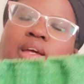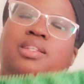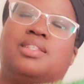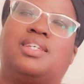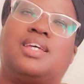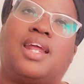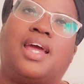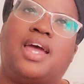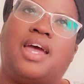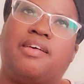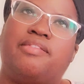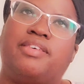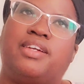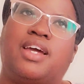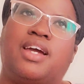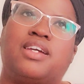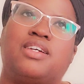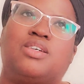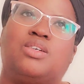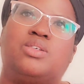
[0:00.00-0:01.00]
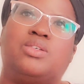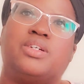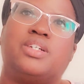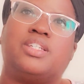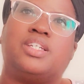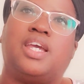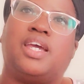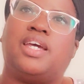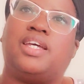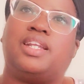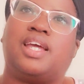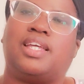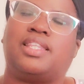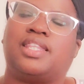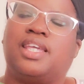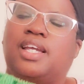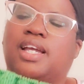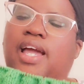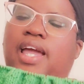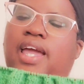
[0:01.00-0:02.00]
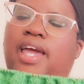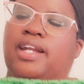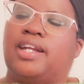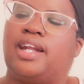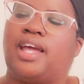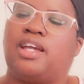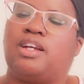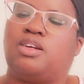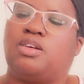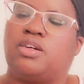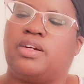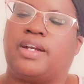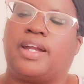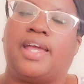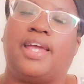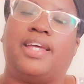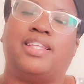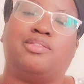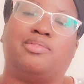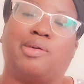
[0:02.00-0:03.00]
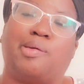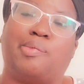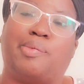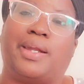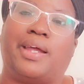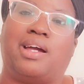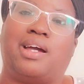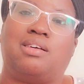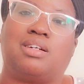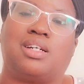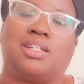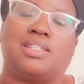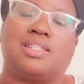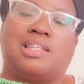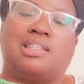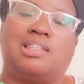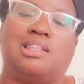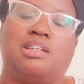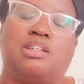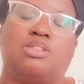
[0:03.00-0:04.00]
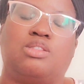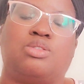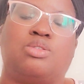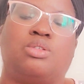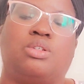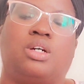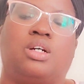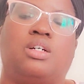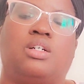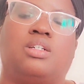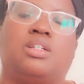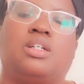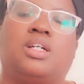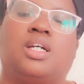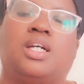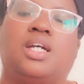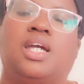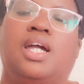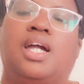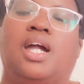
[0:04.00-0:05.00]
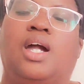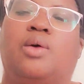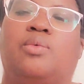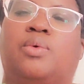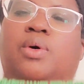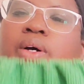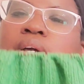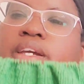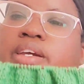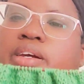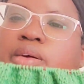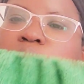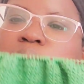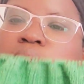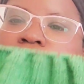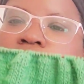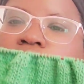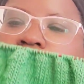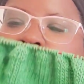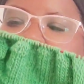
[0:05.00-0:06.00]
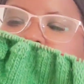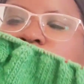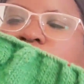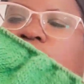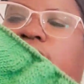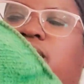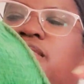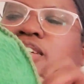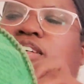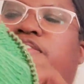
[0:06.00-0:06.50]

did I have an I-cord yet? I think I had an I-cord and I had to rip it out because I did it too long. Well, here we go. We got the